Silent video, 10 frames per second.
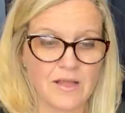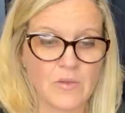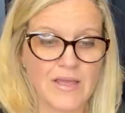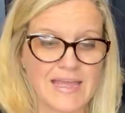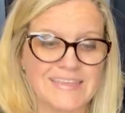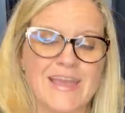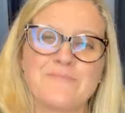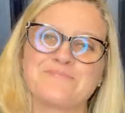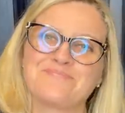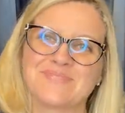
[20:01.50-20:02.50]
Okay,
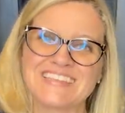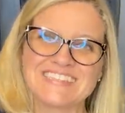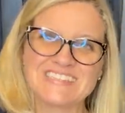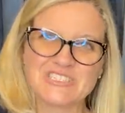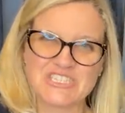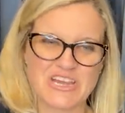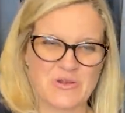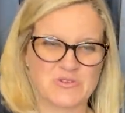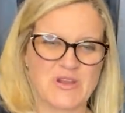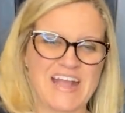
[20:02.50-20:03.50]
yep, this is a
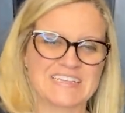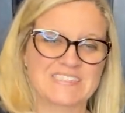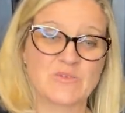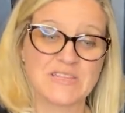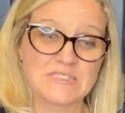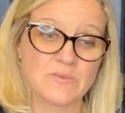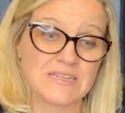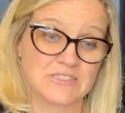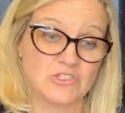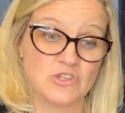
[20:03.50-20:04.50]
GeoTrax. So this
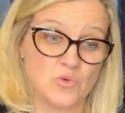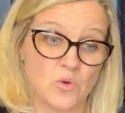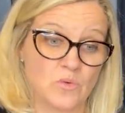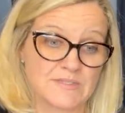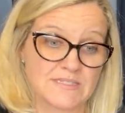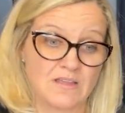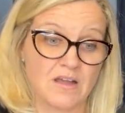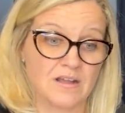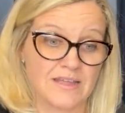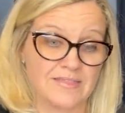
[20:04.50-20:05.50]
one is new old
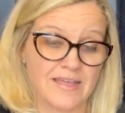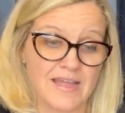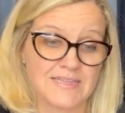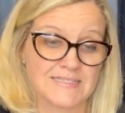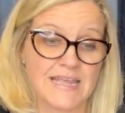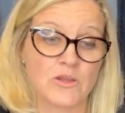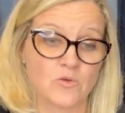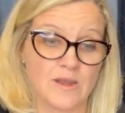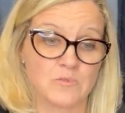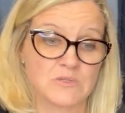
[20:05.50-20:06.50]
stock, and that is
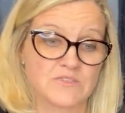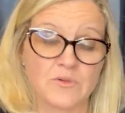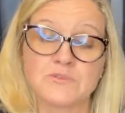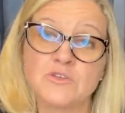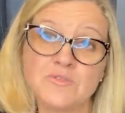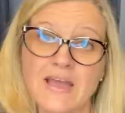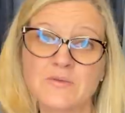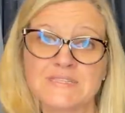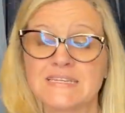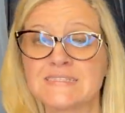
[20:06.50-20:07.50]
incredible. It's from two
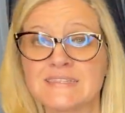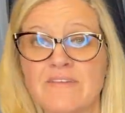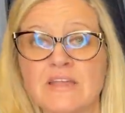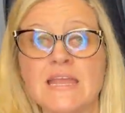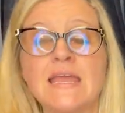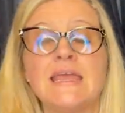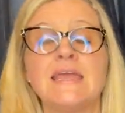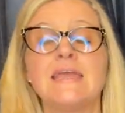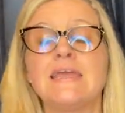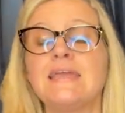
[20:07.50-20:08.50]
thousand seven.
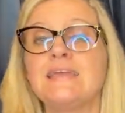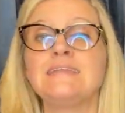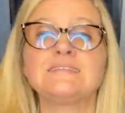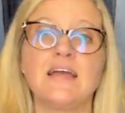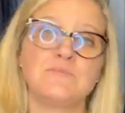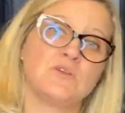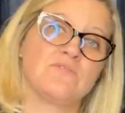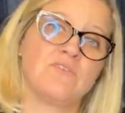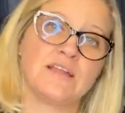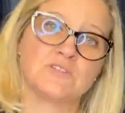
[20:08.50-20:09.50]
Anytime you
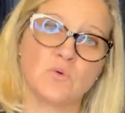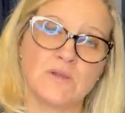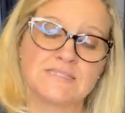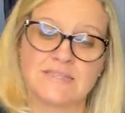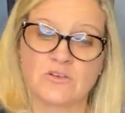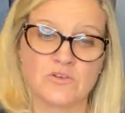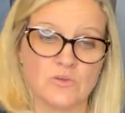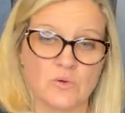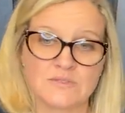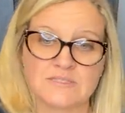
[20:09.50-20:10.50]
can find toys that are
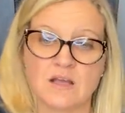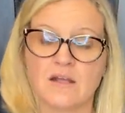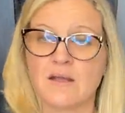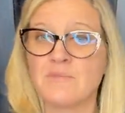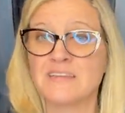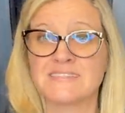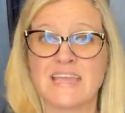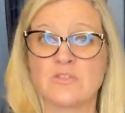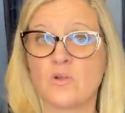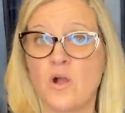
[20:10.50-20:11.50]
new old stock, I'm not
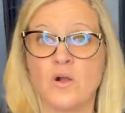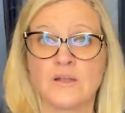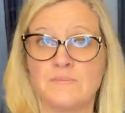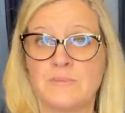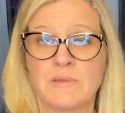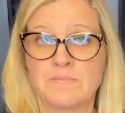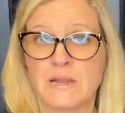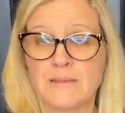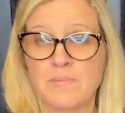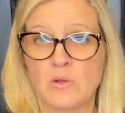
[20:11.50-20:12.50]
saying they're all going to be big
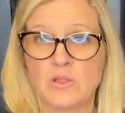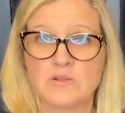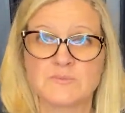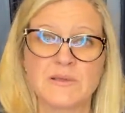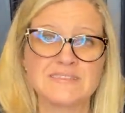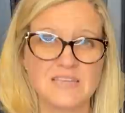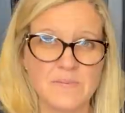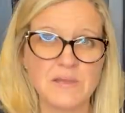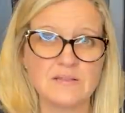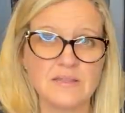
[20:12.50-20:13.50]
money bolos, but
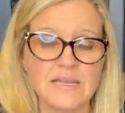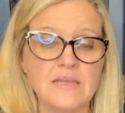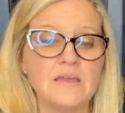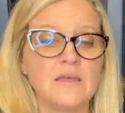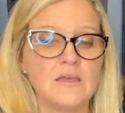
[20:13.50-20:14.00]
typically,